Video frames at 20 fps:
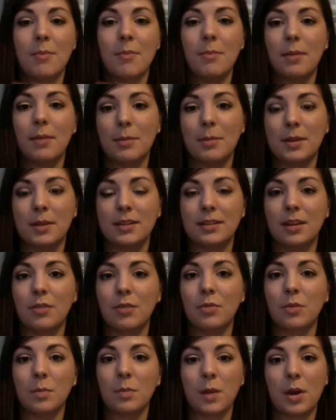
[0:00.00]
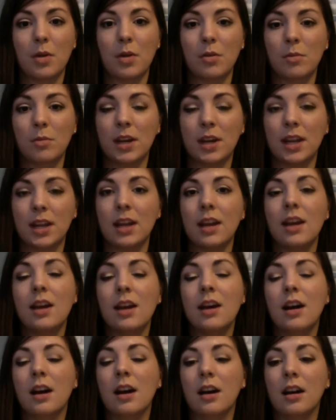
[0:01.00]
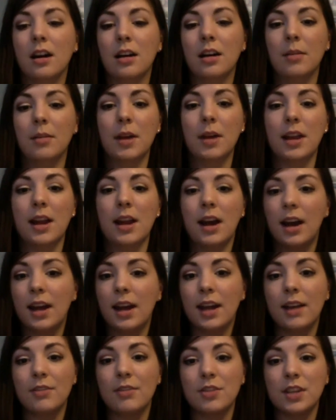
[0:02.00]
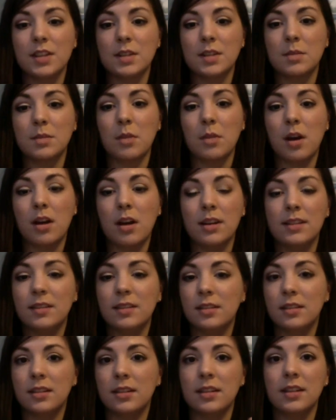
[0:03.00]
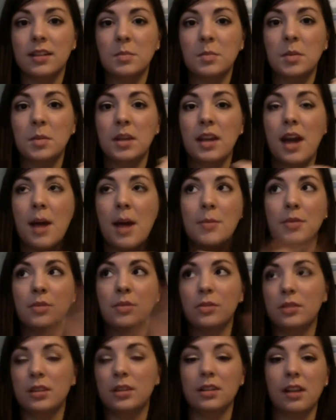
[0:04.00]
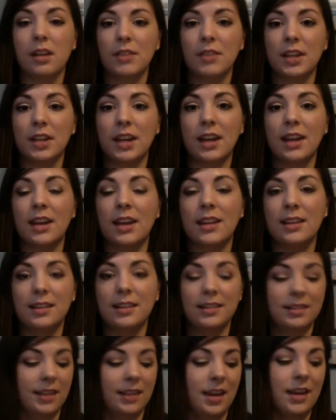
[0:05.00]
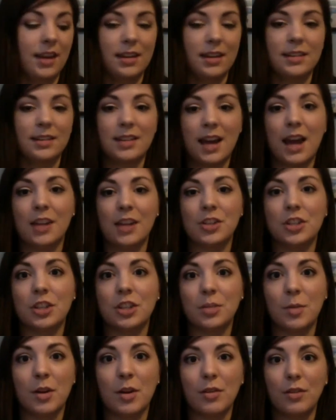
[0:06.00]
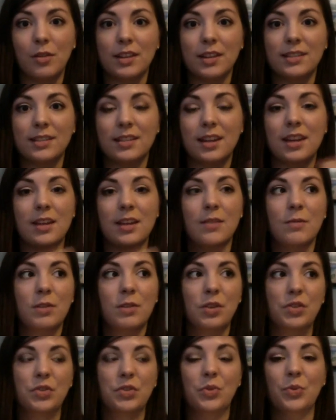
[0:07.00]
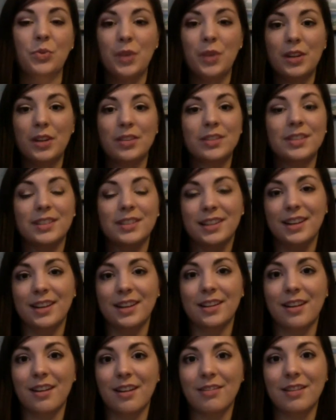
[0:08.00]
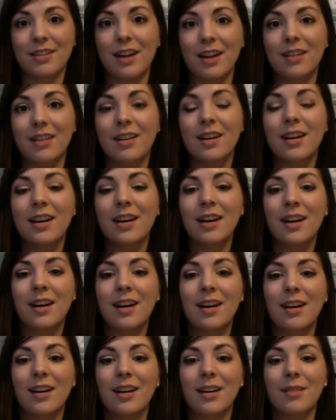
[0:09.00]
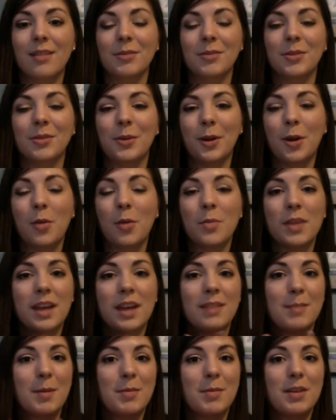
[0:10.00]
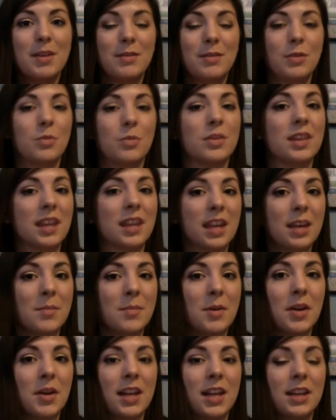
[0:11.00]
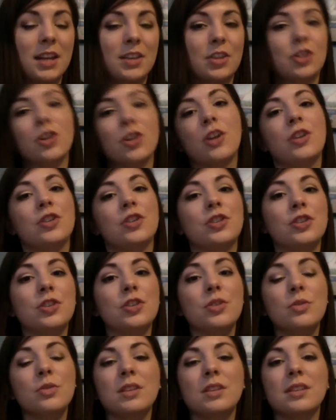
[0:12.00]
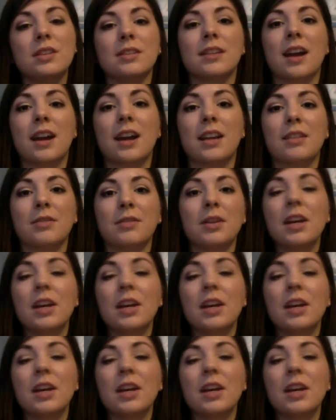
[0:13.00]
by myself with my own money, and I have just, honest to goodness, been absolutely loving it. It is like attached to my wrist. It feels weird to take it off now. So I hope that maybe if you were thinking about getting the Charge 2, this kind of